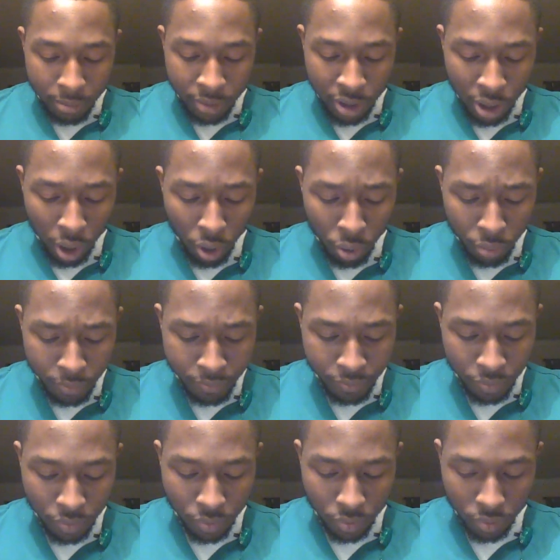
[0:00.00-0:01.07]
So
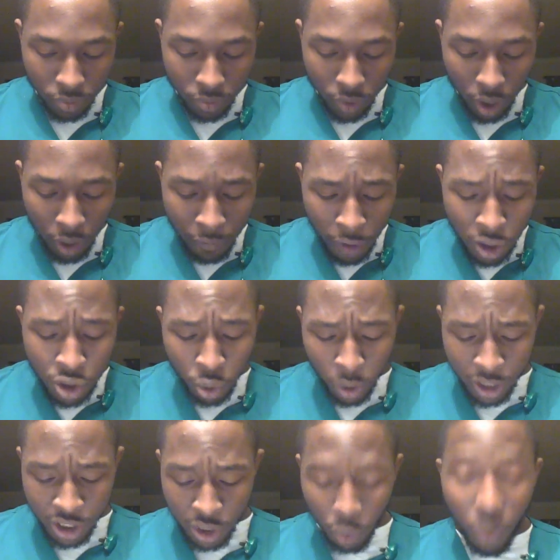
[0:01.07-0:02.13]
first
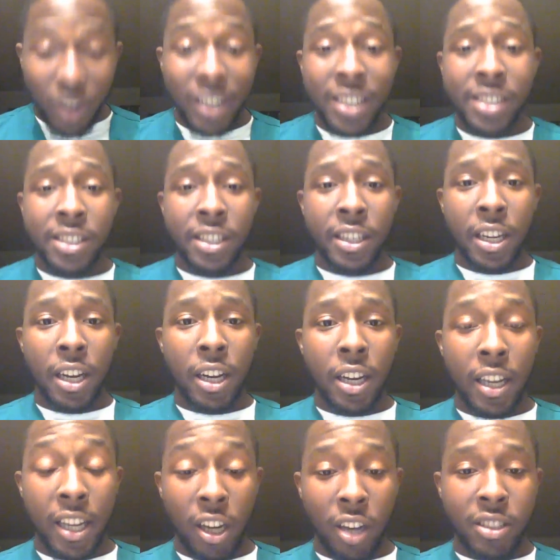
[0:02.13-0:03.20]
question, what is an
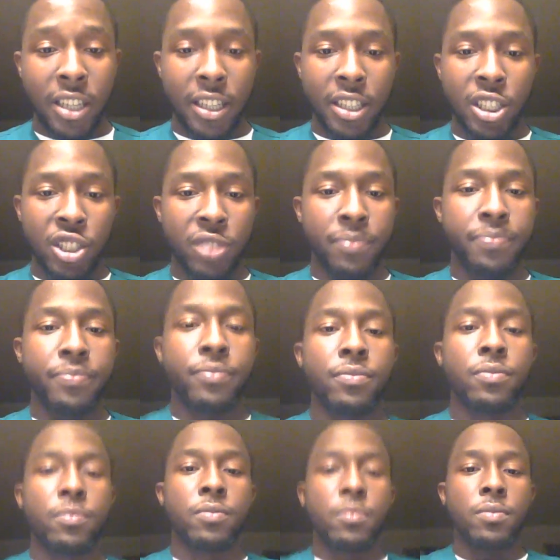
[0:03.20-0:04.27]
ER technician?
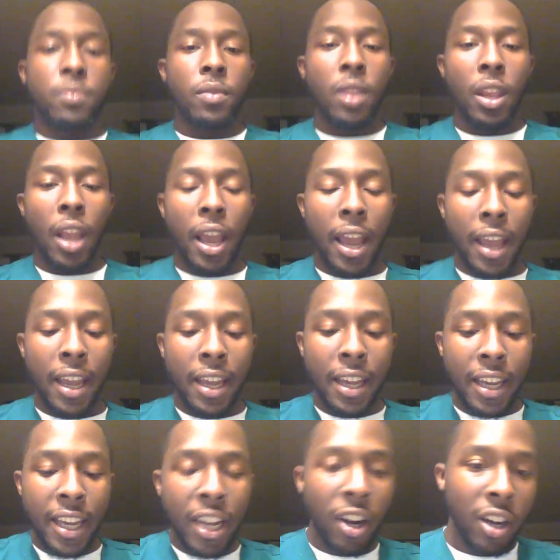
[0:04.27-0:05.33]

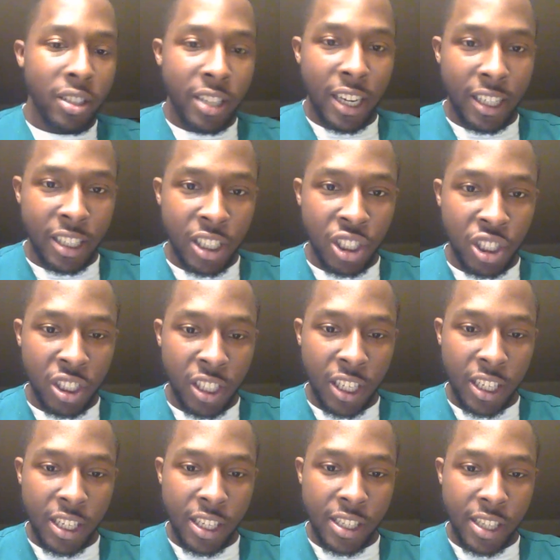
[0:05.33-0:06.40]
A ER technician
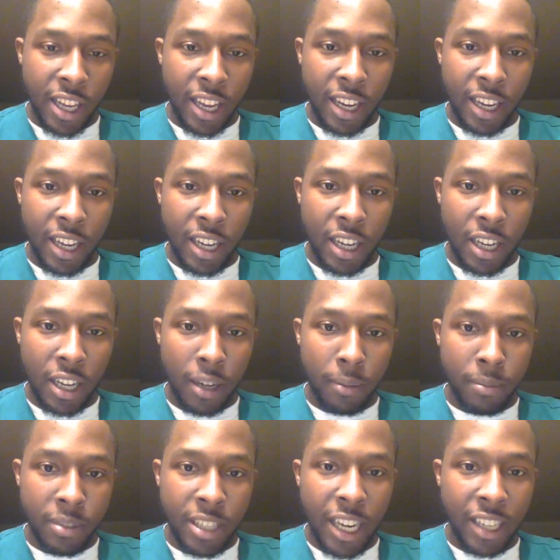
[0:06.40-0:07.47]
is a
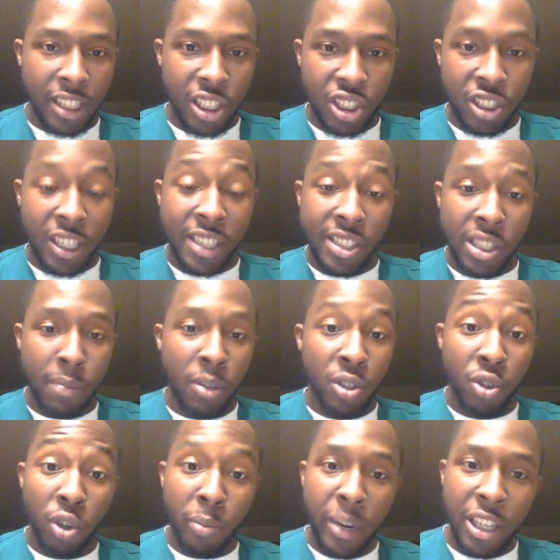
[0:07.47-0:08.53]
technician that's similar
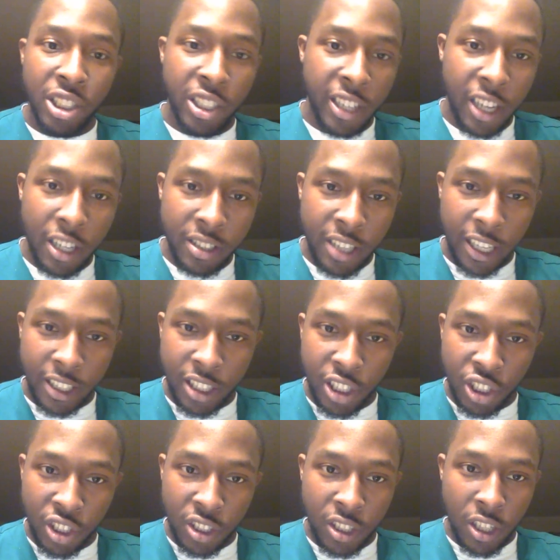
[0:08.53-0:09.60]
to a patient care
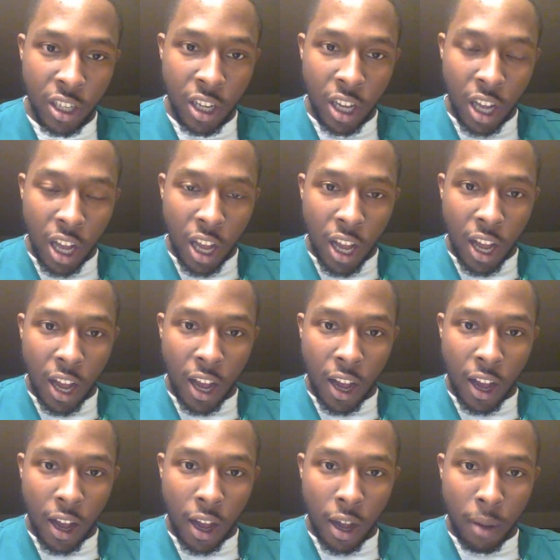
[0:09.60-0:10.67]
technician
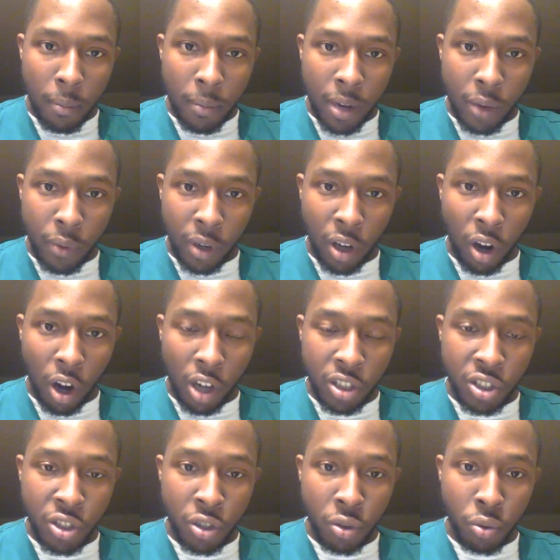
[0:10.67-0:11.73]
in regards
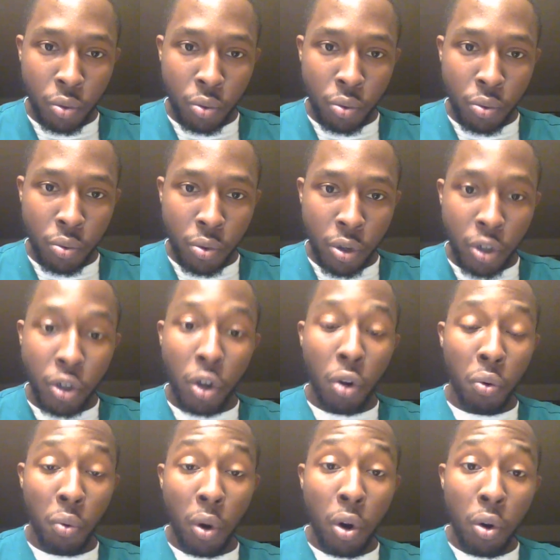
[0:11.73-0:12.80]
to your
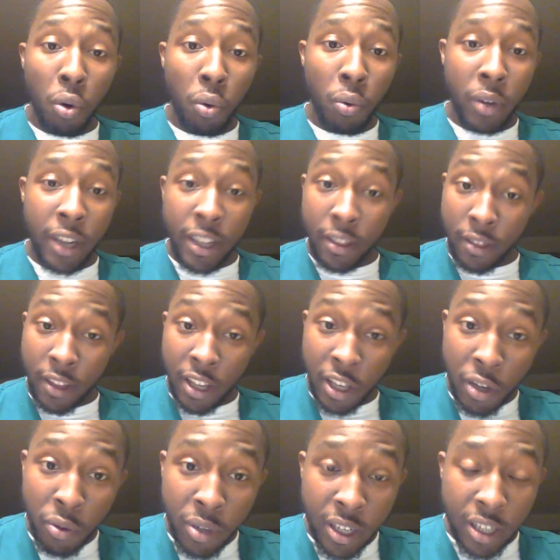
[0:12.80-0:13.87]
role in the
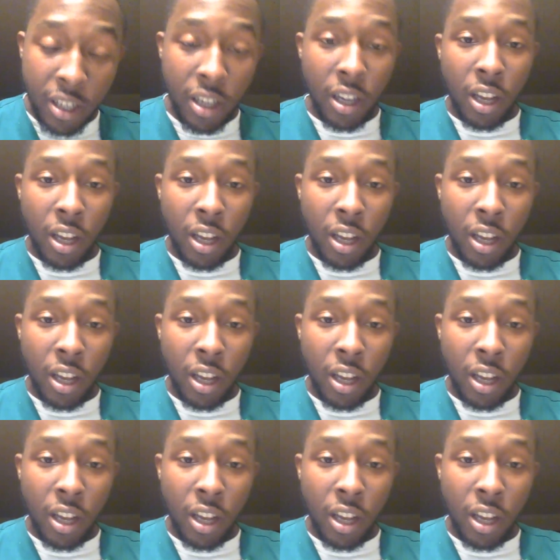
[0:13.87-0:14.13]
unit.